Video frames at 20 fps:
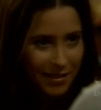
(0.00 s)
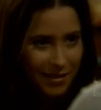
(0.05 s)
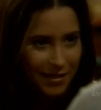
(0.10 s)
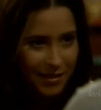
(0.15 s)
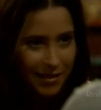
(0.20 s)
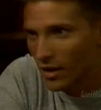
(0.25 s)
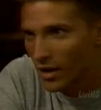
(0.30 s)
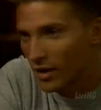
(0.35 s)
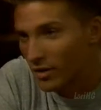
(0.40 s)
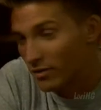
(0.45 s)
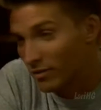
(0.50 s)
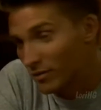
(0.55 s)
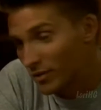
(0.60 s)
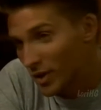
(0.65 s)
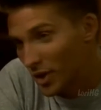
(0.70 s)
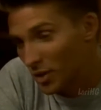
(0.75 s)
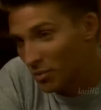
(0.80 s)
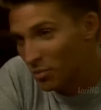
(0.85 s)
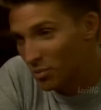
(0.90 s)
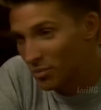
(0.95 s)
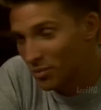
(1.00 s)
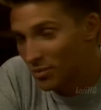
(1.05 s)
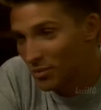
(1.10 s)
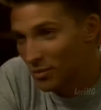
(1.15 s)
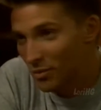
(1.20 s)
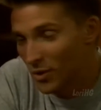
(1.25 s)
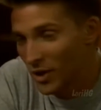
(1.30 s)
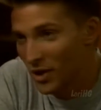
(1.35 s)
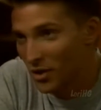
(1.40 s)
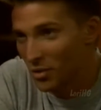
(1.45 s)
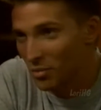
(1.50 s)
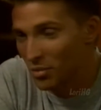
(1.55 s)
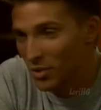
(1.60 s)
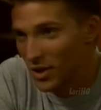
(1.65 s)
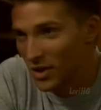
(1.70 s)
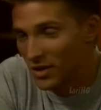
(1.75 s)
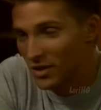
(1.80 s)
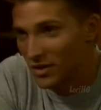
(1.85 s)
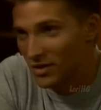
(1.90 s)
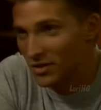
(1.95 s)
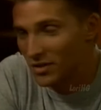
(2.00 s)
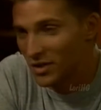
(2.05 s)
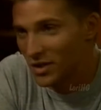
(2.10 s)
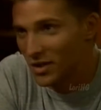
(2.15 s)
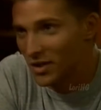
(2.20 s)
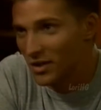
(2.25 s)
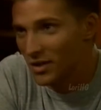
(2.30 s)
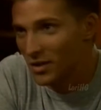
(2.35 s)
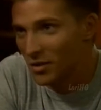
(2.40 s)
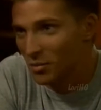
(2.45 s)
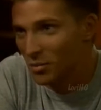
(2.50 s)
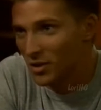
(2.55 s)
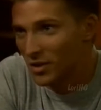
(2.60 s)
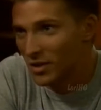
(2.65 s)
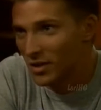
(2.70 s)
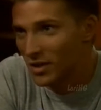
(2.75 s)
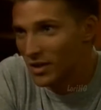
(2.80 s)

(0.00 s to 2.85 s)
I'd, I'd rather pay you to stay here, but